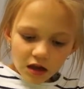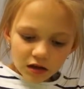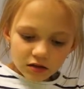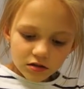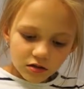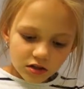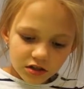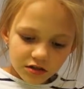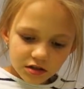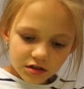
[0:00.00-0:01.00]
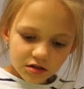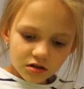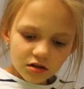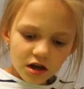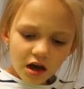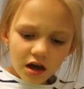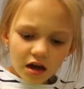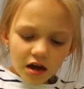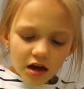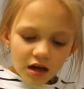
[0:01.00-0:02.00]
So just stir
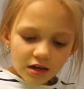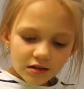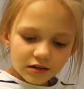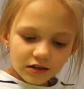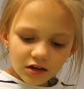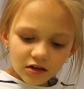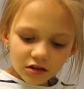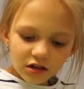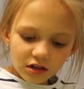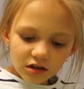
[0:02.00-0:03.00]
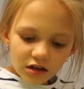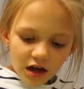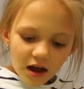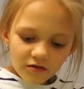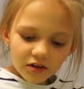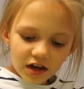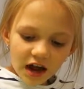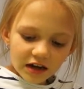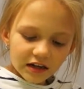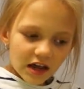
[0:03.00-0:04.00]
that, and it's literally, I haven't
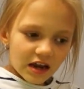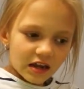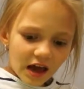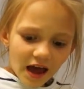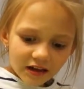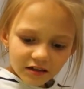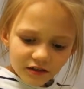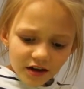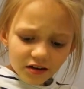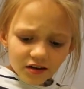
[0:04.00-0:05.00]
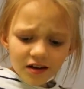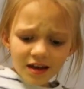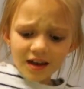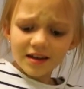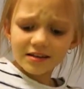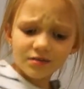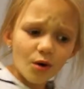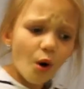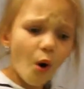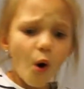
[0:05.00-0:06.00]
added any activator, and it's
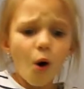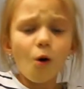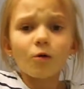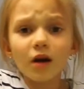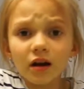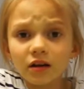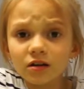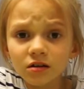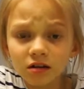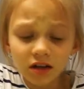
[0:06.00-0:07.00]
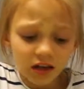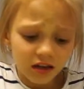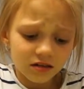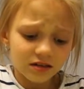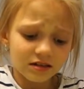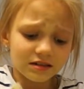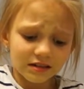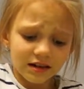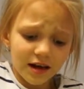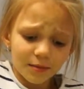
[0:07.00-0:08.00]
already turning into
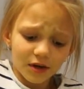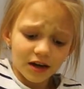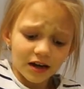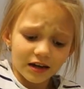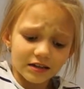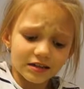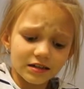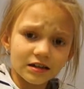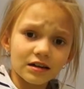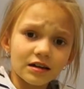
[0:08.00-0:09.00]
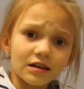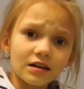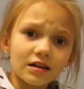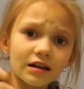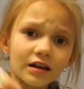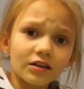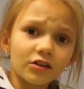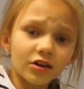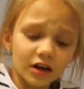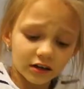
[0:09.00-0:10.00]
slime, guys. Like,
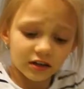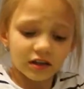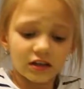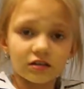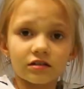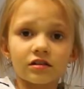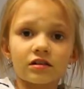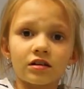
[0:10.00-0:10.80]
look at this.